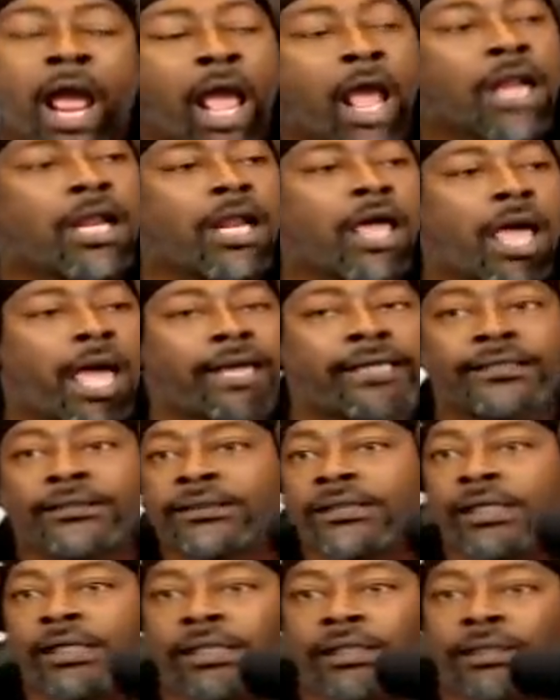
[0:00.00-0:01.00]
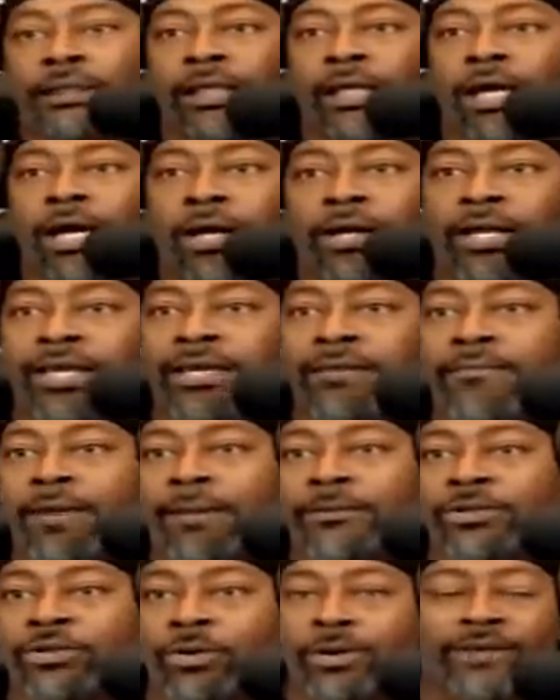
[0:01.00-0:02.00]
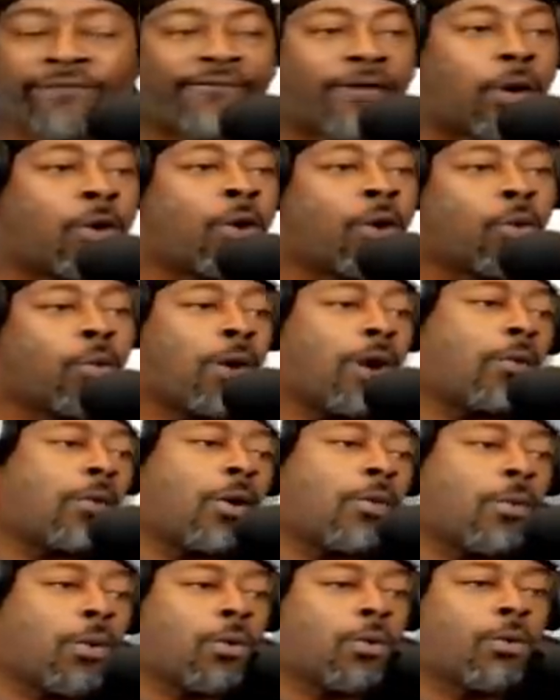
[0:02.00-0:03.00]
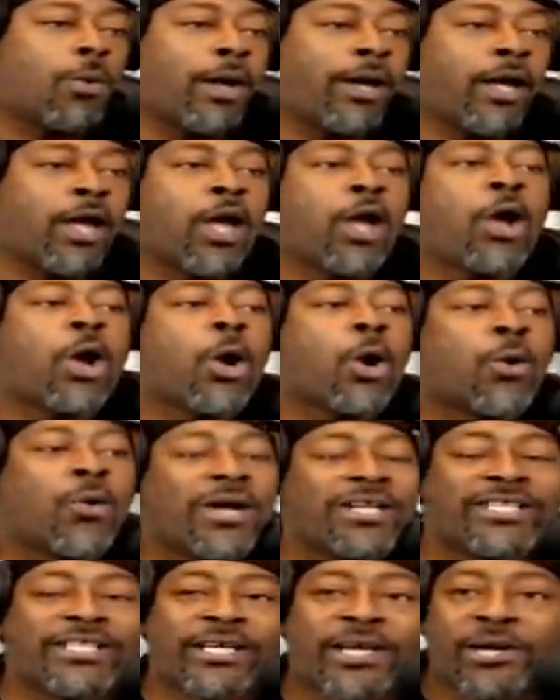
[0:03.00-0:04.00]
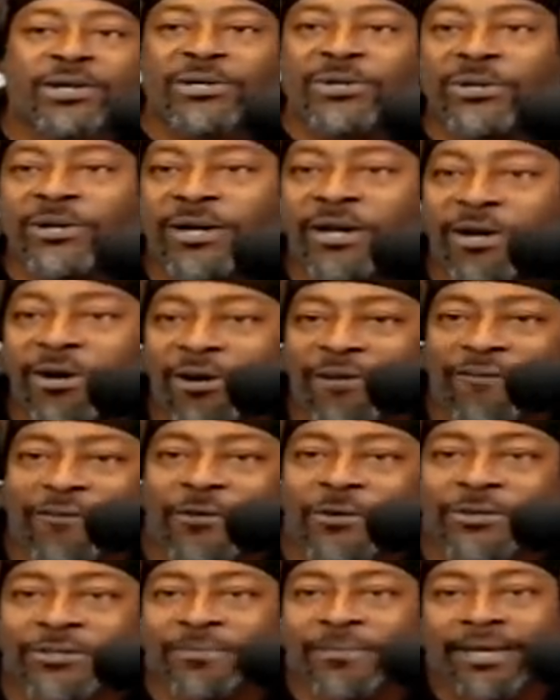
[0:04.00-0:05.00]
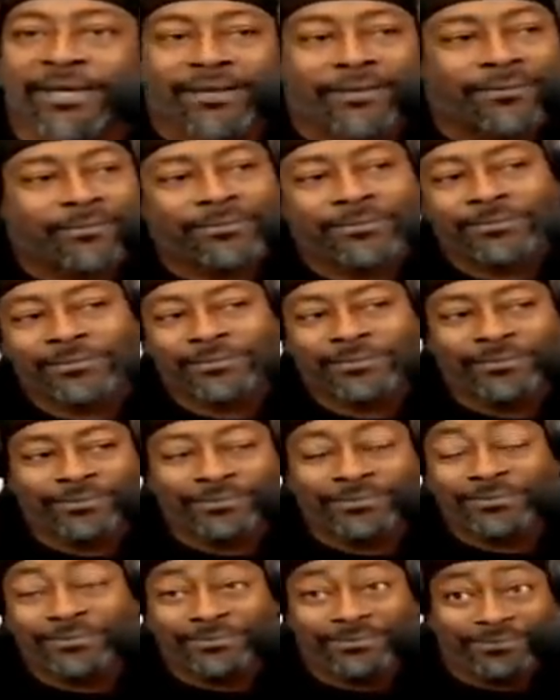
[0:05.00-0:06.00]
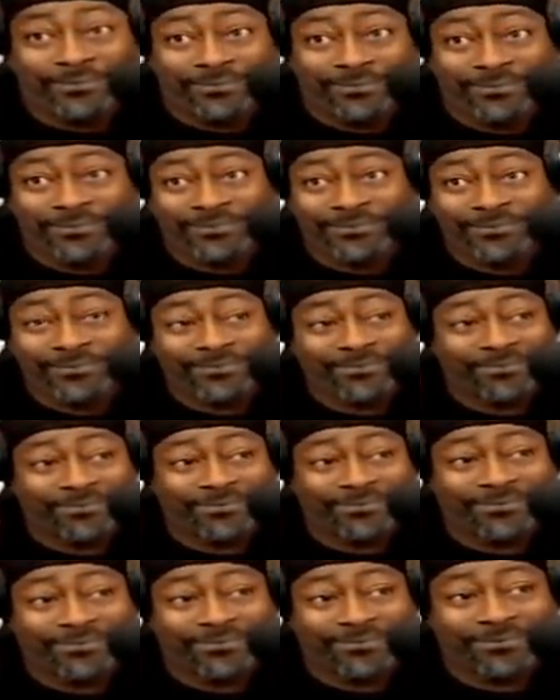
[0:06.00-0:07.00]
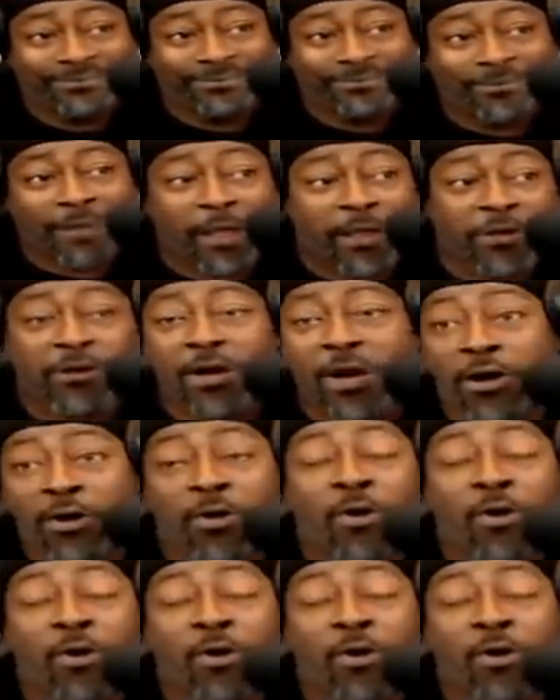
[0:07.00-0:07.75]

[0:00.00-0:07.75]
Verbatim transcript: little 18 year old and your mama 24. What, what, what, what, what you gonna do to law enforcement? Mm. You gonna